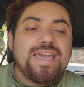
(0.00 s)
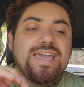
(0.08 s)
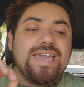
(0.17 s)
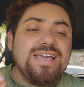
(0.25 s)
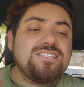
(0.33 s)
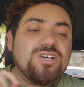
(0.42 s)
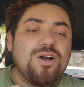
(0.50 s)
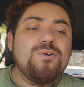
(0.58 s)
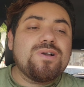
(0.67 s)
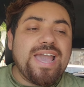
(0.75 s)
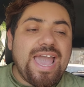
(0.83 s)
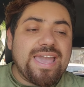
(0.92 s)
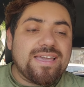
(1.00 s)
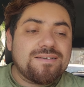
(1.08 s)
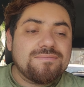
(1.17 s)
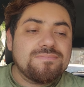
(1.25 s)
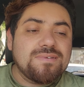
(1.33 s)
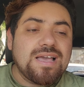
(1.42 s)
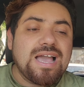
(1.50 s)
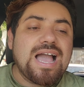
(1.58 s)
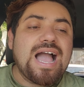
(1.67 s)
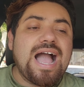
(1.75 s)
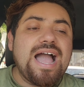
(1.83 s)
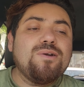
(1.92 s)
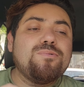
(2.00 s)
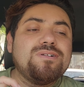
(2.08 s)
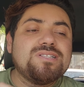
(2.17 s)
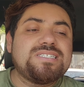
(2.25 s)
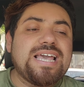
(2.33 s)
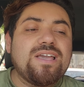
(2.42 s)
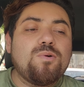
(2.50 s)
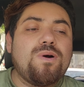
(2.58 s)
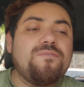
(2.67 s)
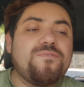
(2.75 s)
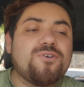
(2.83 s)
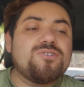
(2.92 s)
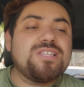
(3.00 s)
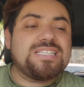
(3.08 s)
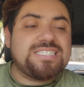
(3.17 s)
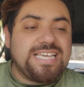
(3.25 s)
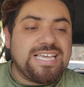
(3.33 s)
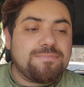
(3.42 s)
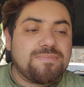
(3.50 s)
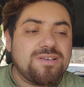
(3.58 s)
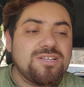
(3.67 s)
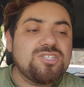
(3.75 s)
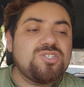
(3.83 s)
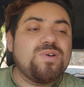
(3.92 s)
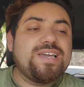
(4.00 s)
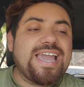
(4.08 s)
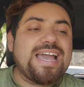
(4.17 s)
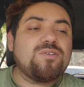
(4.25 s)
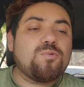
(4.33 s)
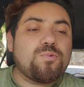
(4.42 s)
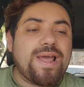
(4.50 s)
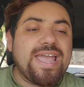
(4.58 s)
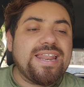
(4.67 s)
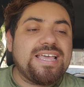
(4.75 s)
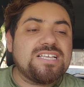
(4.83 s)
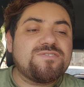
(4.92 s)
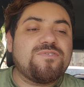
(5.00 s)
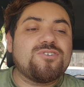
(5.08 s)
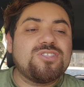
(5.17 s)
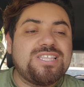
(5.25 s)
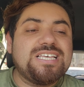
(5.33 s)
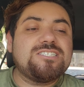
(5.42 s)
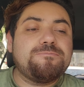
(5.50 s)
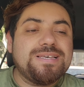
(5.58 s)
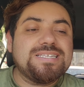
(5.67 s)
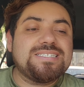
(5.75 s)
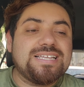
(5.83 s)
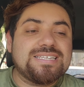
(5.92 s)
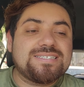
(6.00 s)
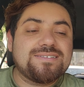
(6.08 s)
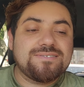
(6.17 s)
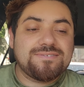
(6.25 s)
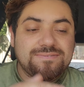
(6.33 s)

It's okay. I will take one for the team to get ratings for this business.